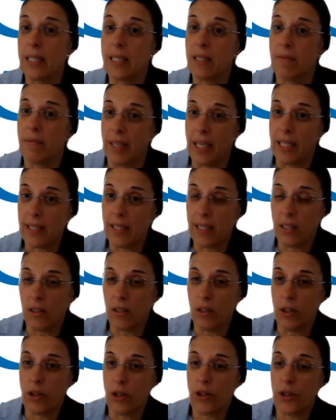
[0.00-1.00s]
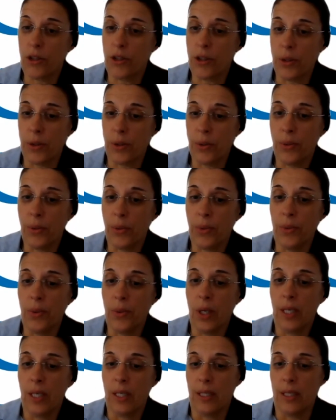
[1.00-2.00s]
vesicle to
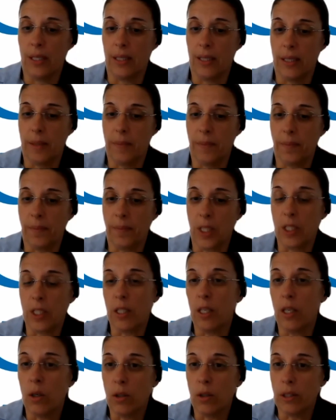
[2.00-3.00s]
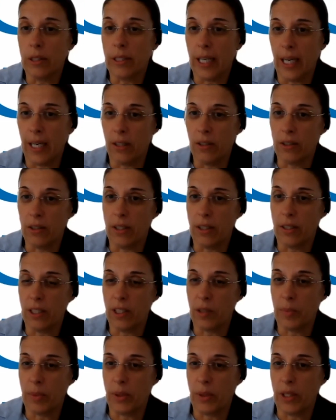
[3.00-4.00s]
slow down
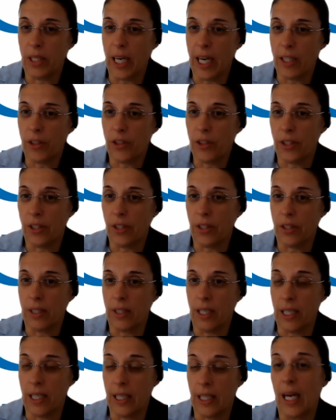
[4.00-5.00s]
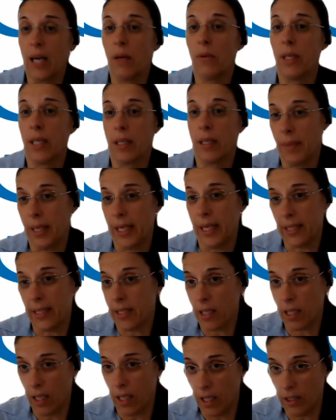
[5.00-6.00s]
disease progression in our
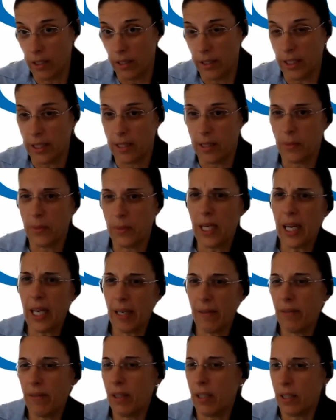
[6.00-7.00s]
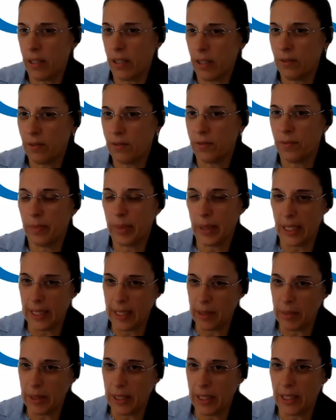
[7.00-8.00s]
mice colonies. We have a lot of
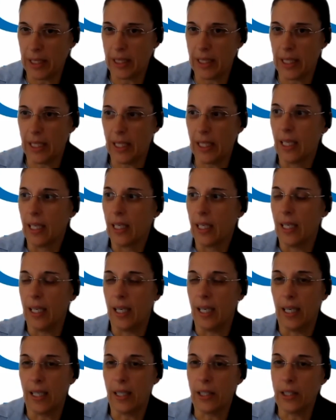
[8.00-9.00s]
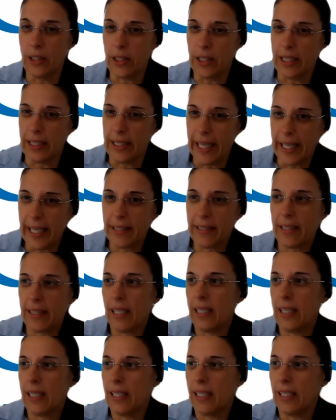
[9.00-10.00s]
preliminary good
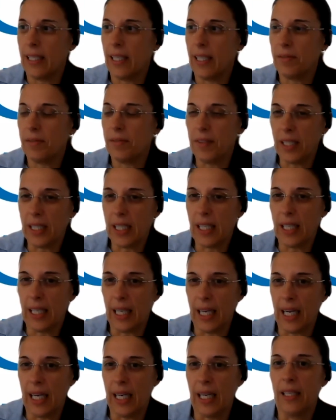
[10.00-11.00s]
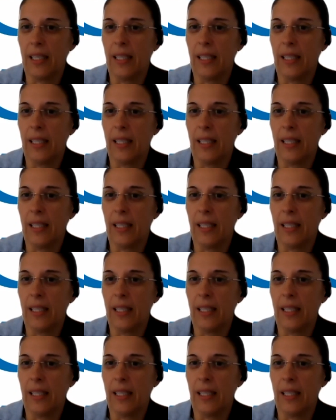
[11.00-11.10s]
data, and I think that